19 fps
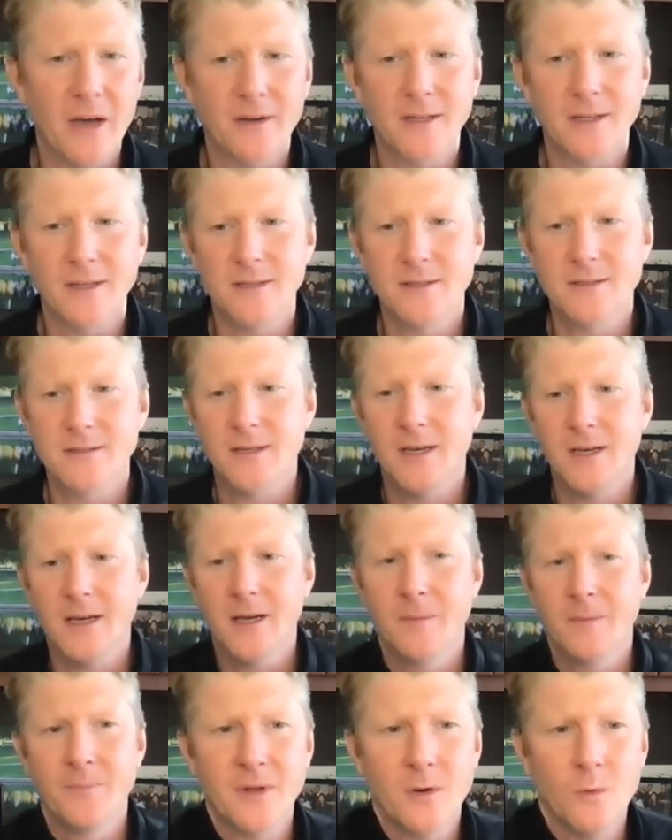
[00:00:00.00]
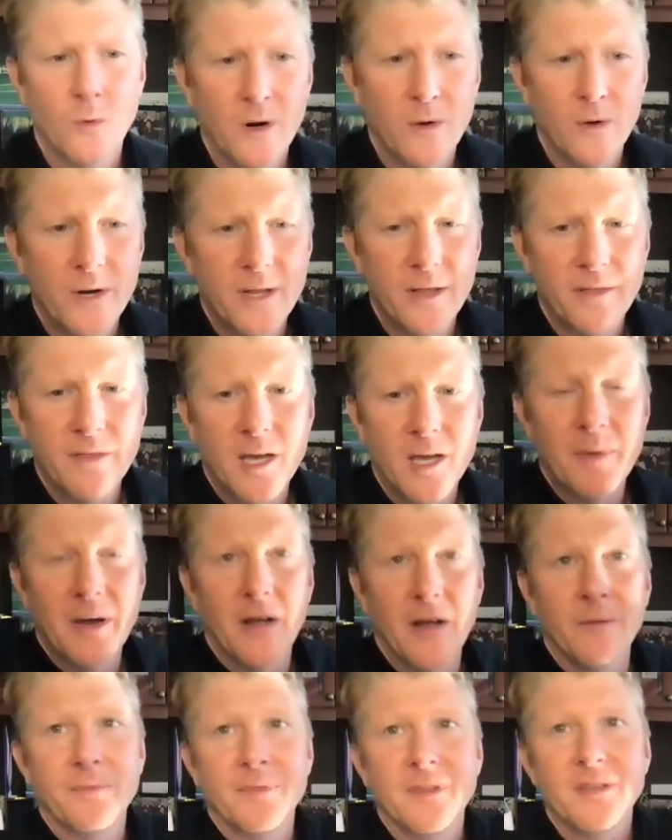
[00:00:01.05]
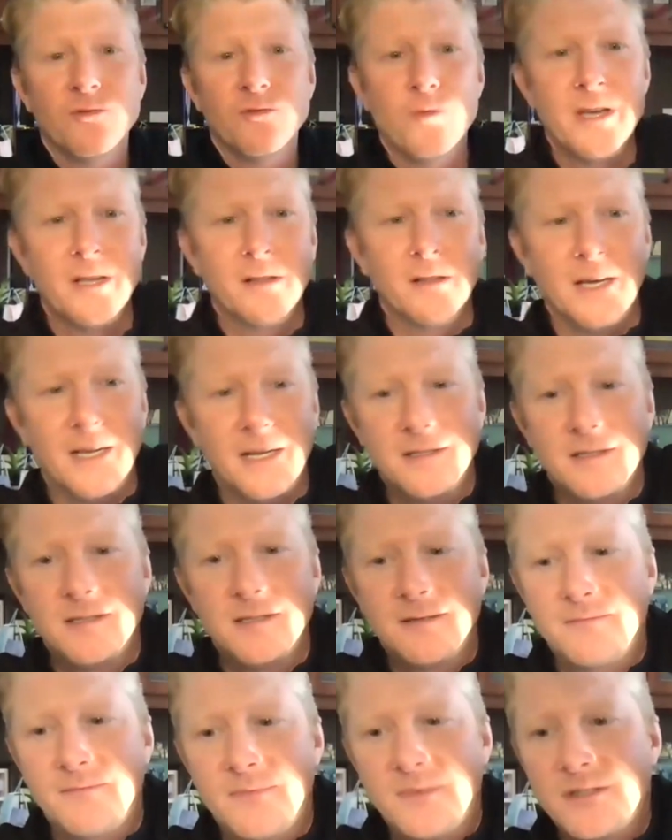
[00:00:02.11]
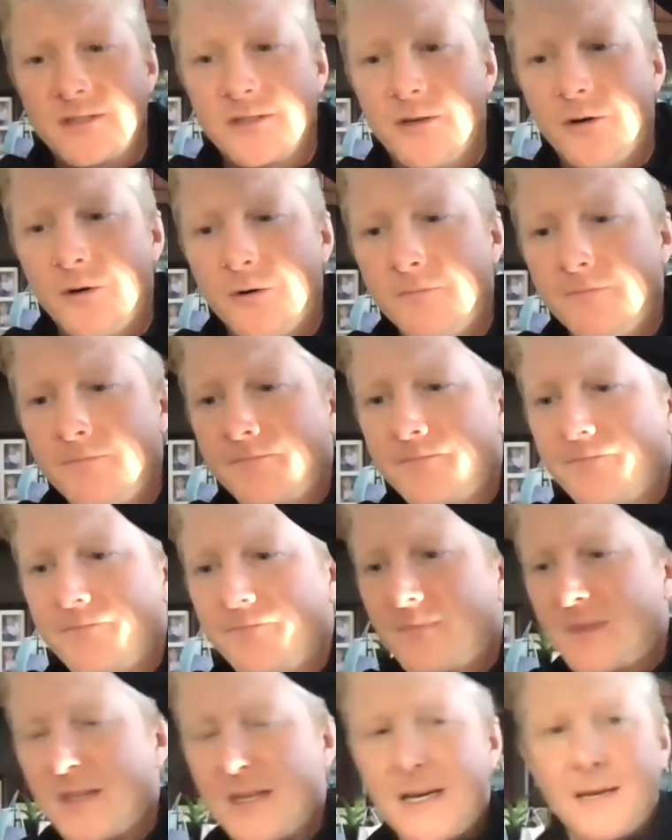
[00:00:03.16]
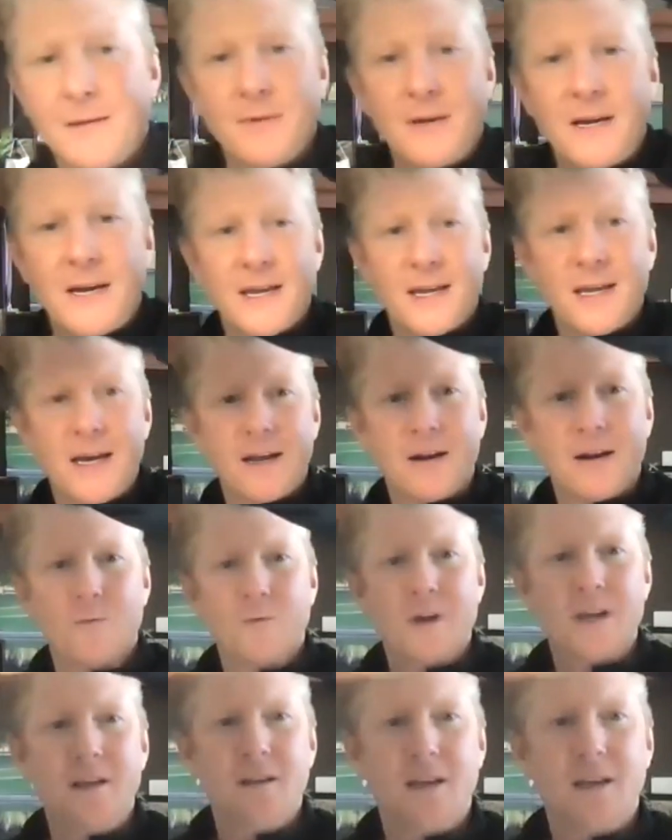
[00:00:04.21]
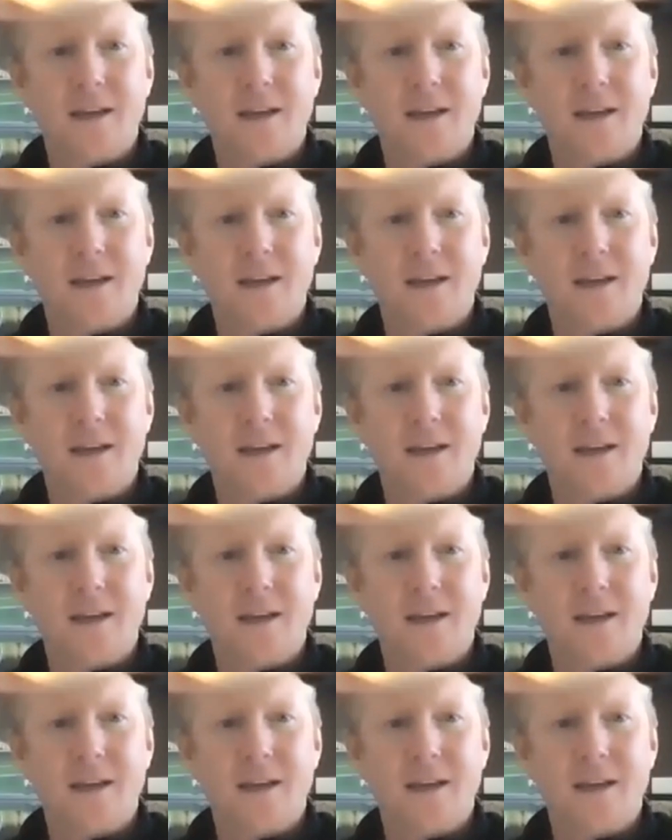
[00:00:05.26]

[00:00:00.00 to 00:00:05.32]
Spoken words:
is what do you think about these ring lights? So I got a ring light